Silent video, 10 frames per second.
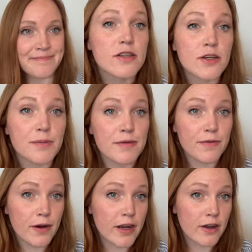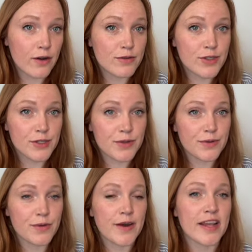So before I go to
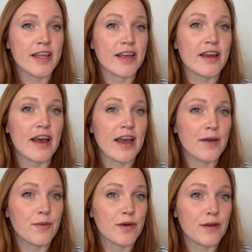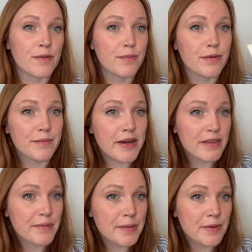the wedding, I will prepare
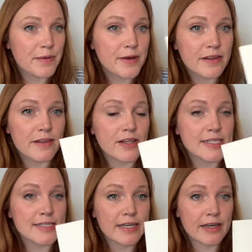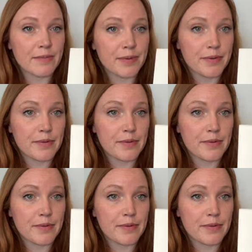the paper with a little stamp